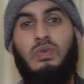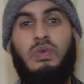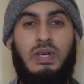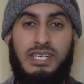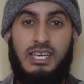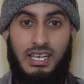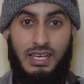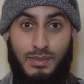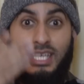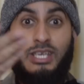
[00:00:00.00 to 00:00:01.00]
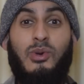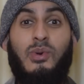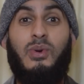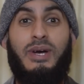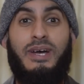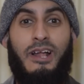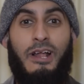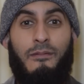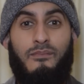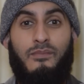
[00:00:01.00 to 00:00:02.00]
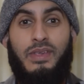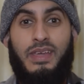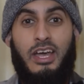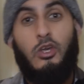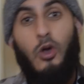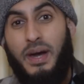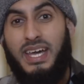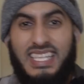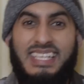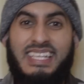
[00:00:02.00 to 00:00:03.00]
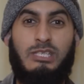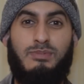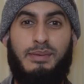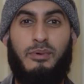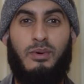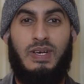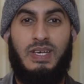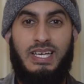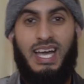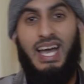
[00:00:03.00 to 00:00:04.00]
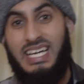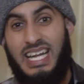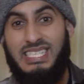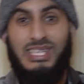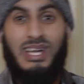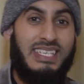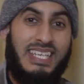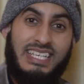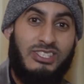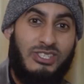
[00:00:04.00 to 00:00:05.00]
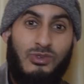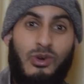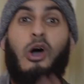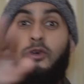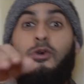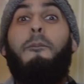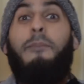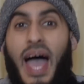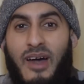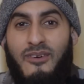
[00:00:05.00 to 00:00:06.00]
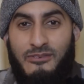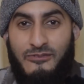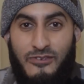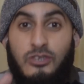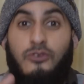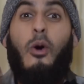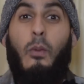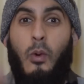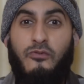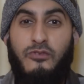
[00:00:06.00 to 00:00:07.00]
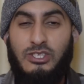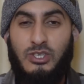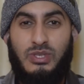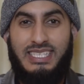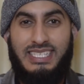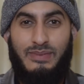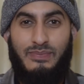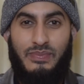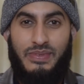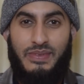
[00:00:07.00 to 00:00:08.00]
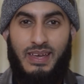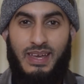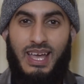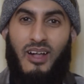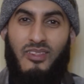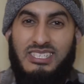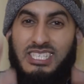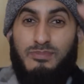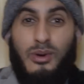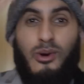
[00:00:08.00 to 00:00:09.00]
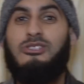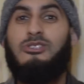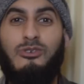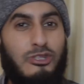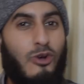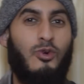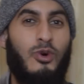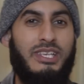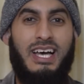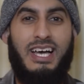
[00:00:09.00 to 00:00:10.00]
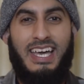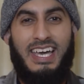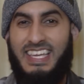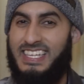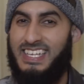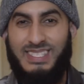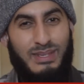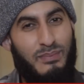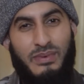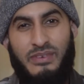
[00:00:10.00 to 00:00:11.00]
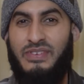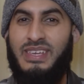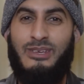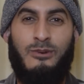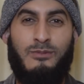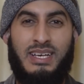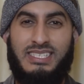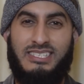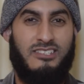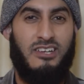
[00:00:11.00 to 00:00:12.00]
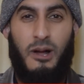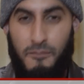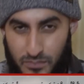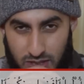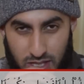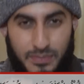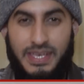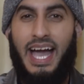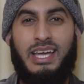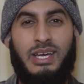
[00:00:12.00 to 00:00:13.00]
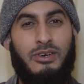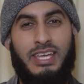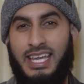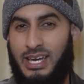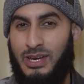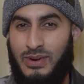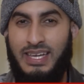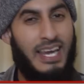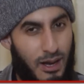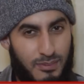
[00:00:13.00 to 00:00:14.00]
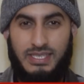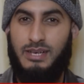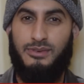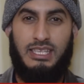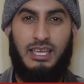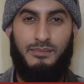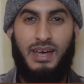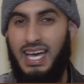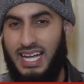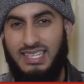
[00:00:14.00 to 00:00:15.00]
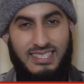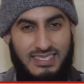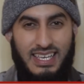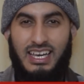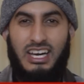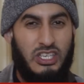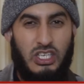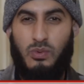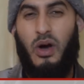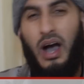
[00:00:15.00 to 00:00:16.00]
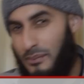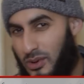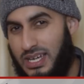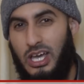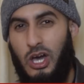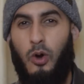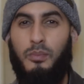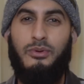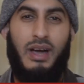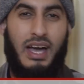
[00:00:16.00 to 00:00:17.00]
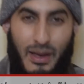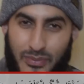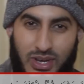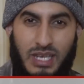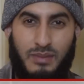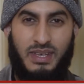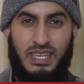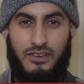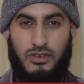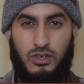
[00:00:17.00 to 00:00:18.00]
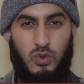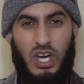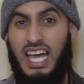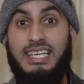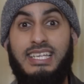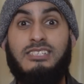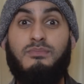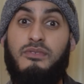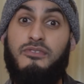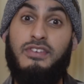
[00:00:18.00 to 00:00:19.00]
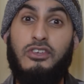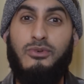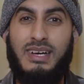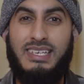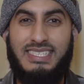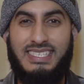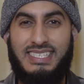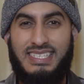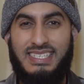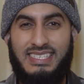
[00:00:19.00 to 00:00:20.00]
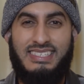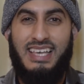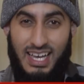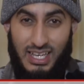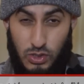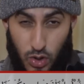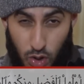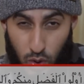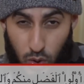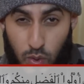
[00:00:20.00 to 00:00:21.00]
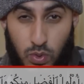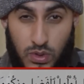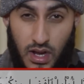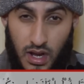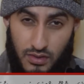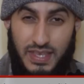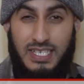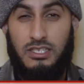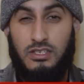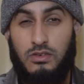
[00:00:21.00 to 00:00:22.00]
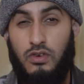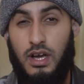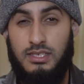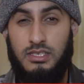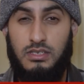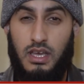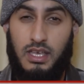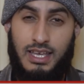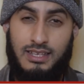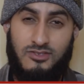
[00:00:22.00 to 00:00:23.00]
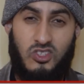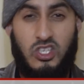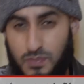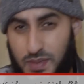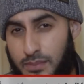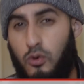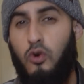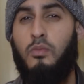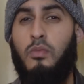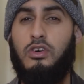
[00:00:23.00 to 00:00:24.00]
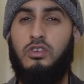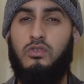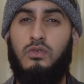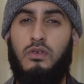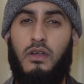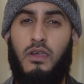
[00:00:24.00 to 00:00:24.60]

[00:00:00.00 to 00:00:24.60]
you, meaning you, you're better than these people. They slandered against you, you're better and you've got more virtue than them. Allah says, because you're so good, it doesn't befit you, my sister, to be angry and annoyed and upset with them and to say, you know what, I'm not going to help you. I'm not going to be there for you. It doesn't befit you, my sisters, to hold this grudge against these people who mock you.